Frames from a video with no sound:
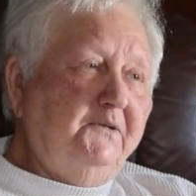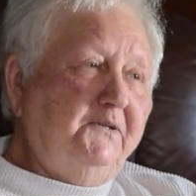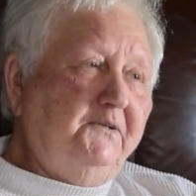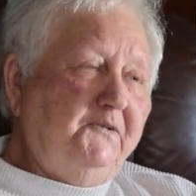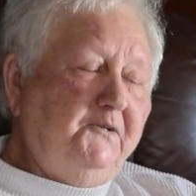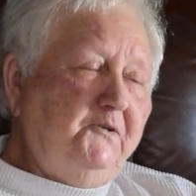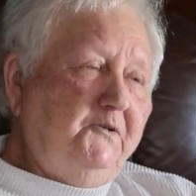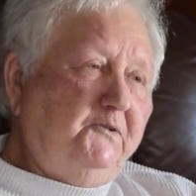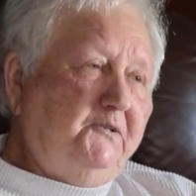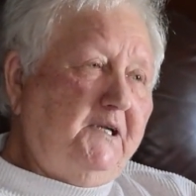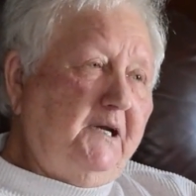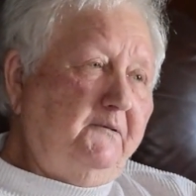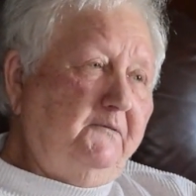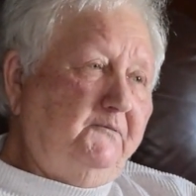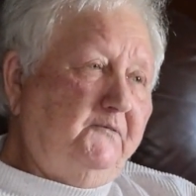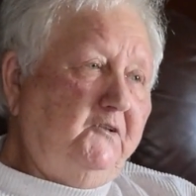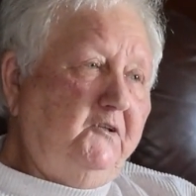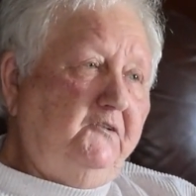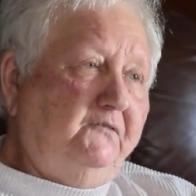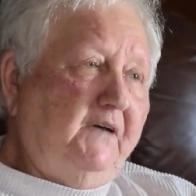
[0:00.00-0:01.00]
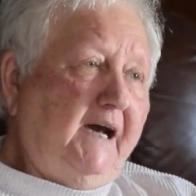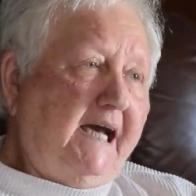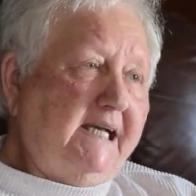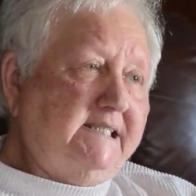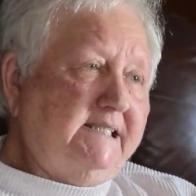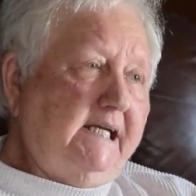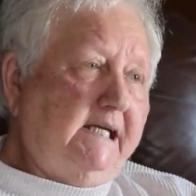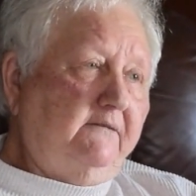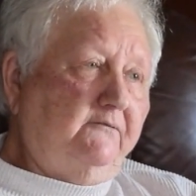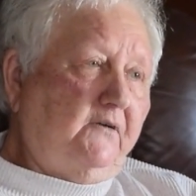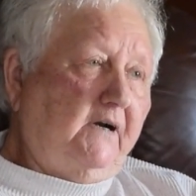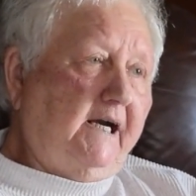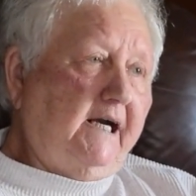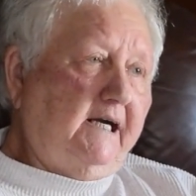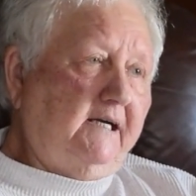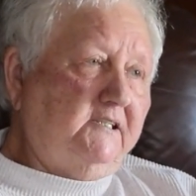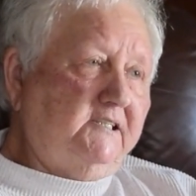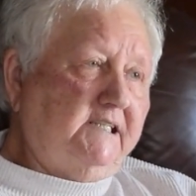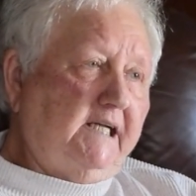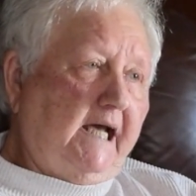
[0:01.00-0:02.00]
You'd vaccinate them for
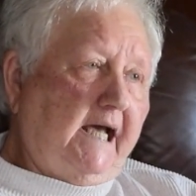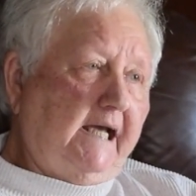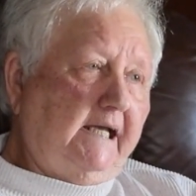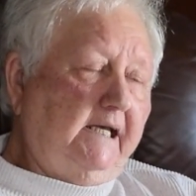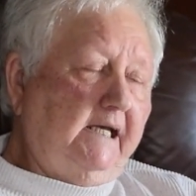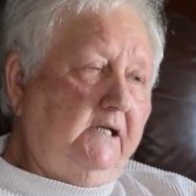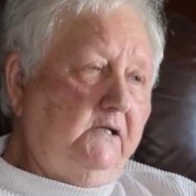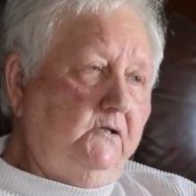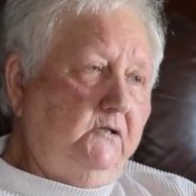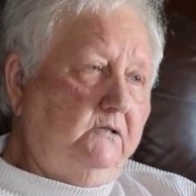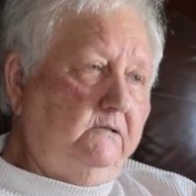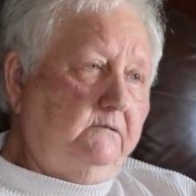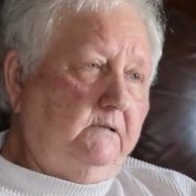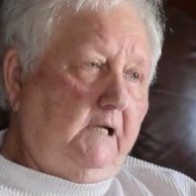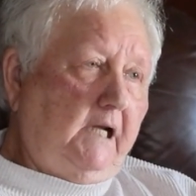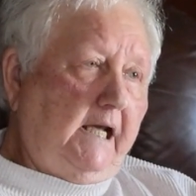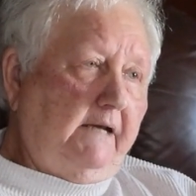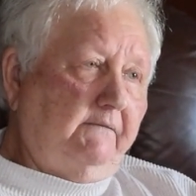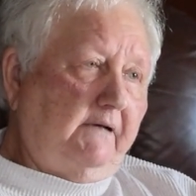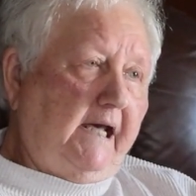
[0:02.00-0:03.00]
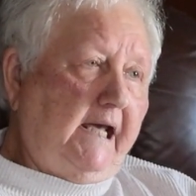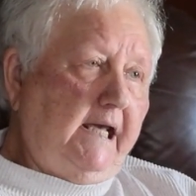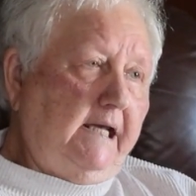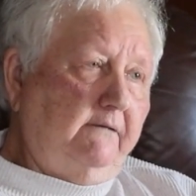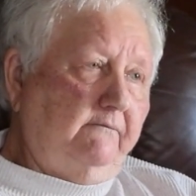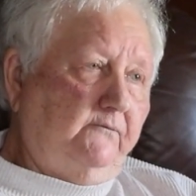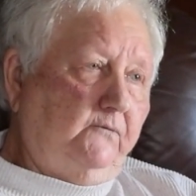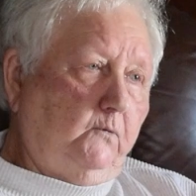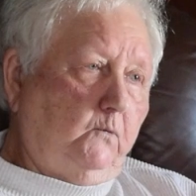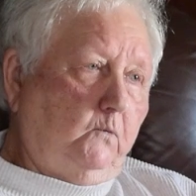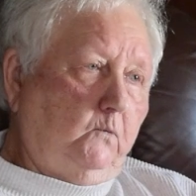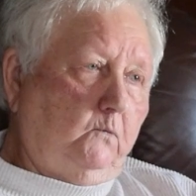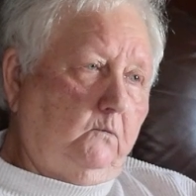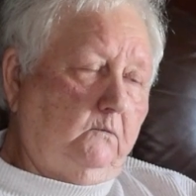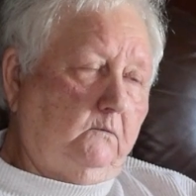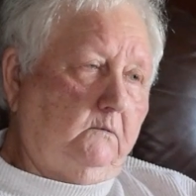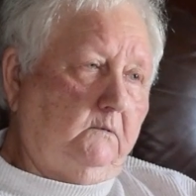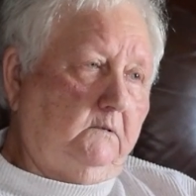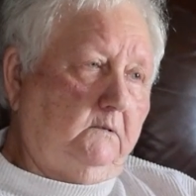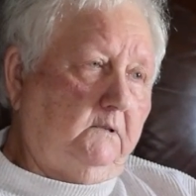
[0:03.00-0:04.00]
airsac, and you'd have a handful,
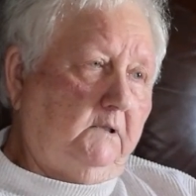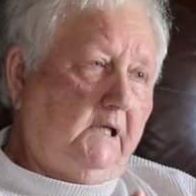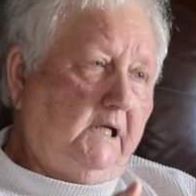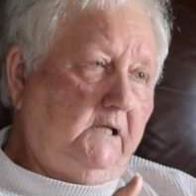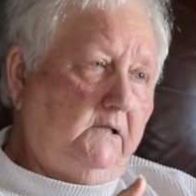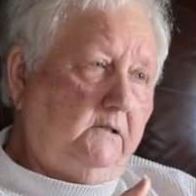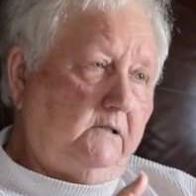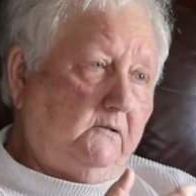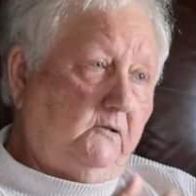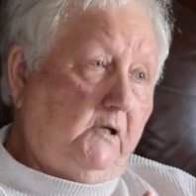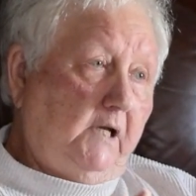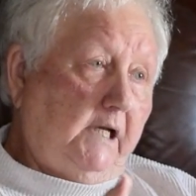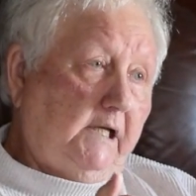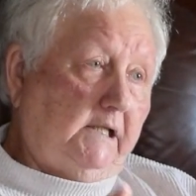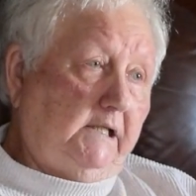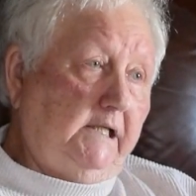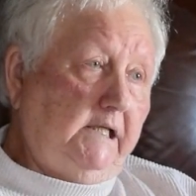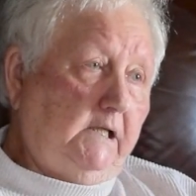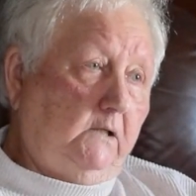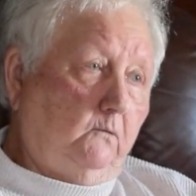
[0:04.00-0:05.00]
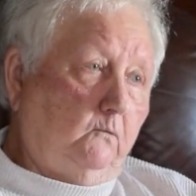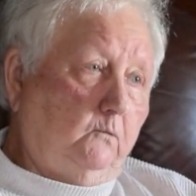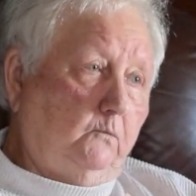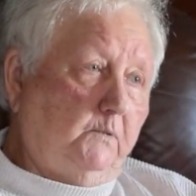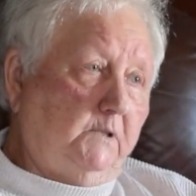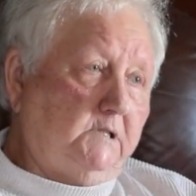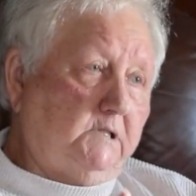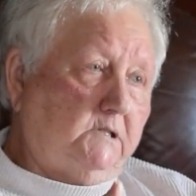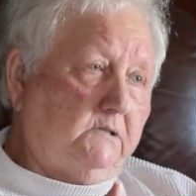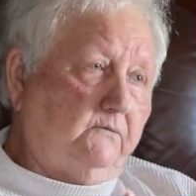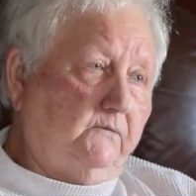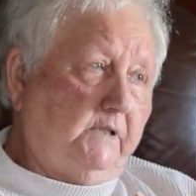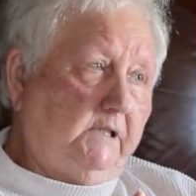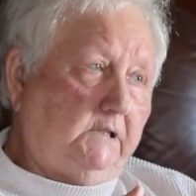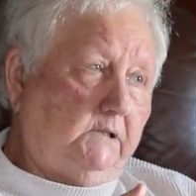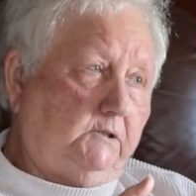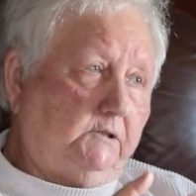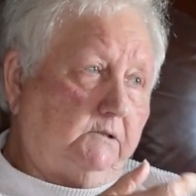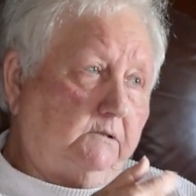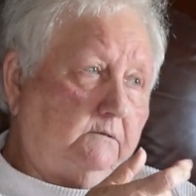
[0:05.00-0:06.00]
and you had a needle with a
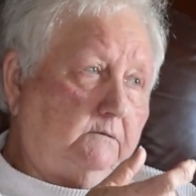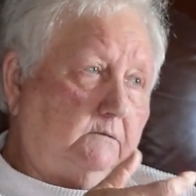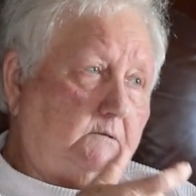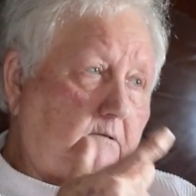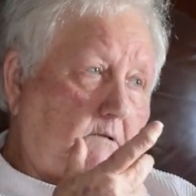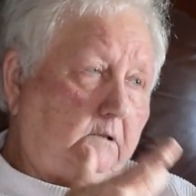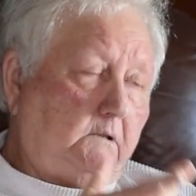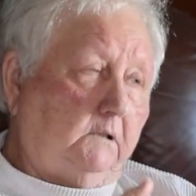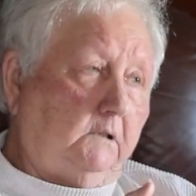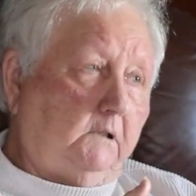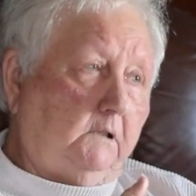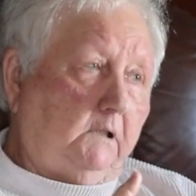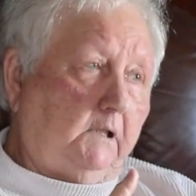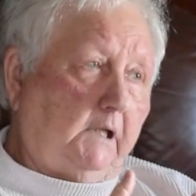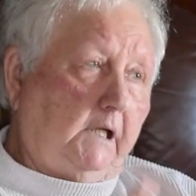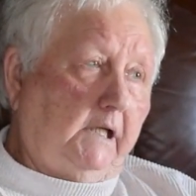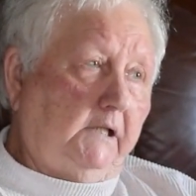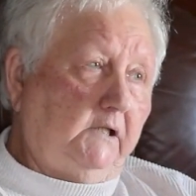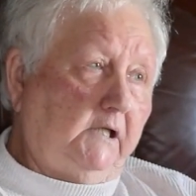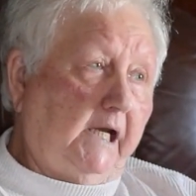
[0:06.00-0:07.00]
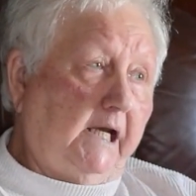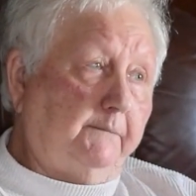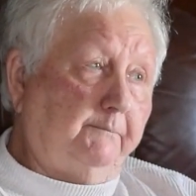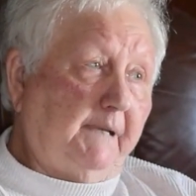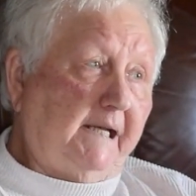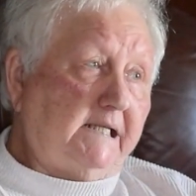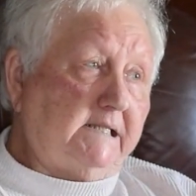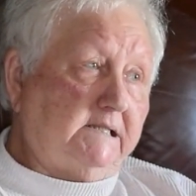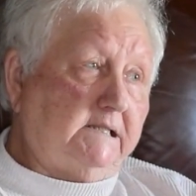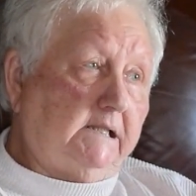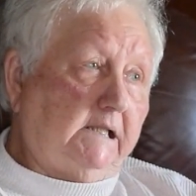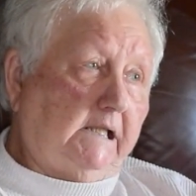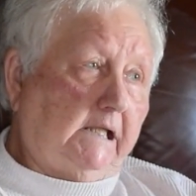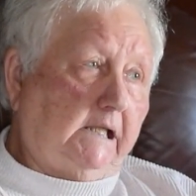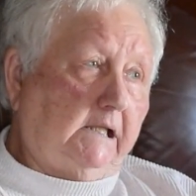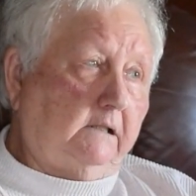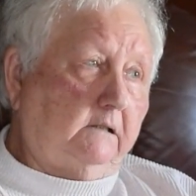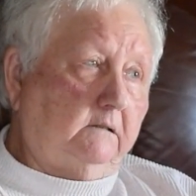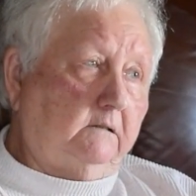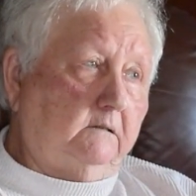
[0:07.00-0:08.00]
syringe, and you had medicine in
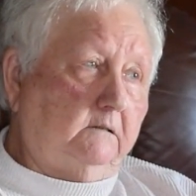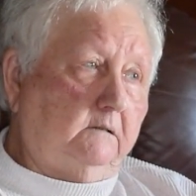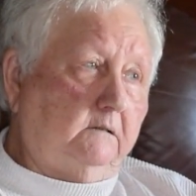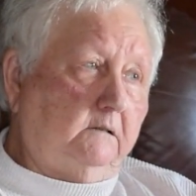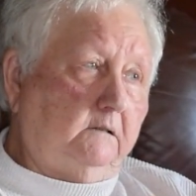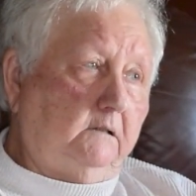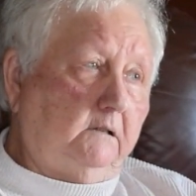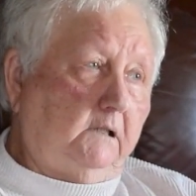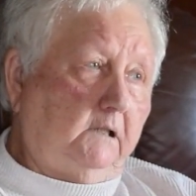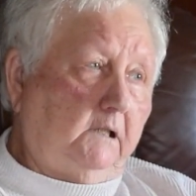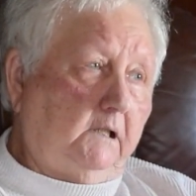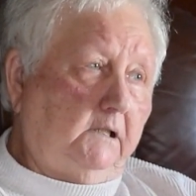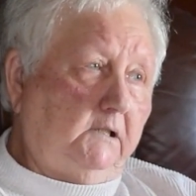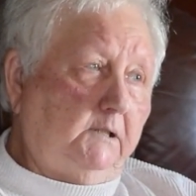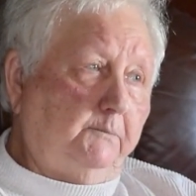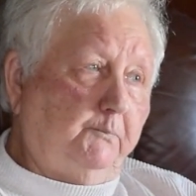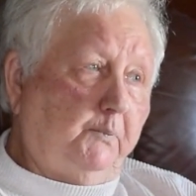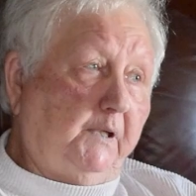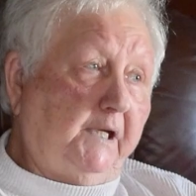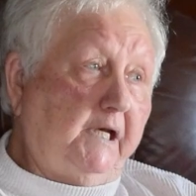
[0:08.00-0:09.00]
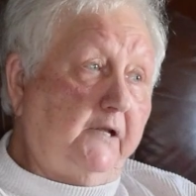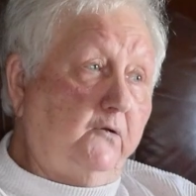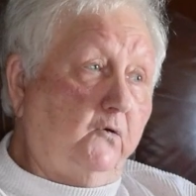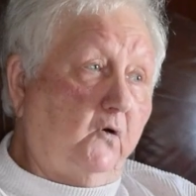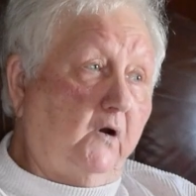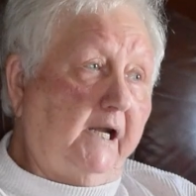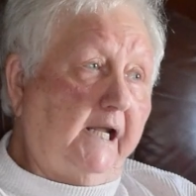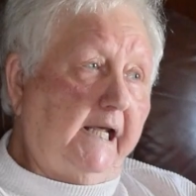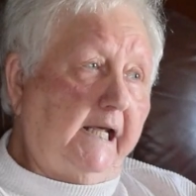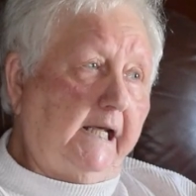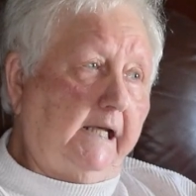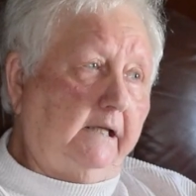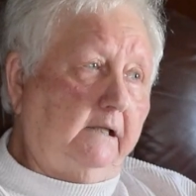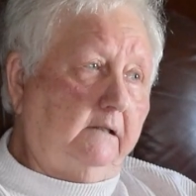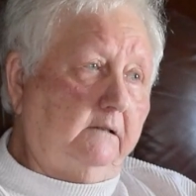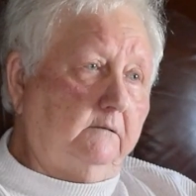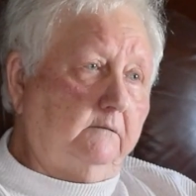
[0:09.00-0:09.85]
it, and you put it in their leg.